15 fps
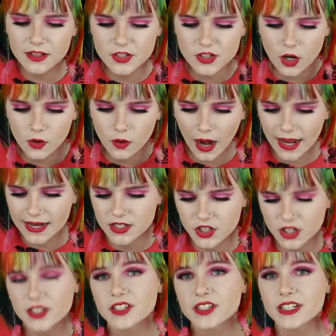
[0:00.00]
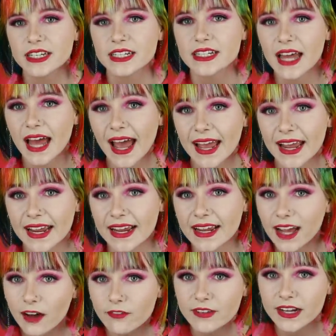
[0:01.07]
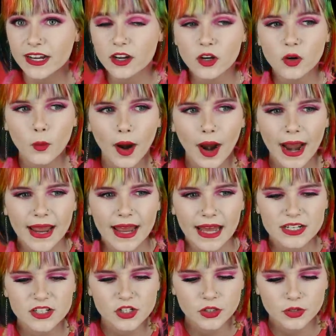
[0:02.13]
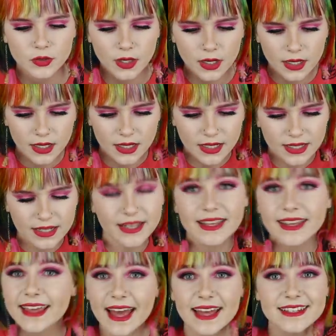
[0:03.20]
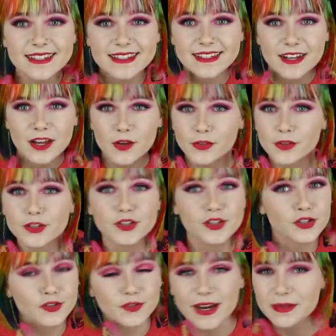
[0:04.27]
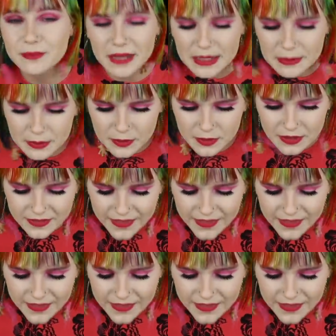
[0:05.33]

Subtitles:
So I just did a Cut video where I had to guess the straight people.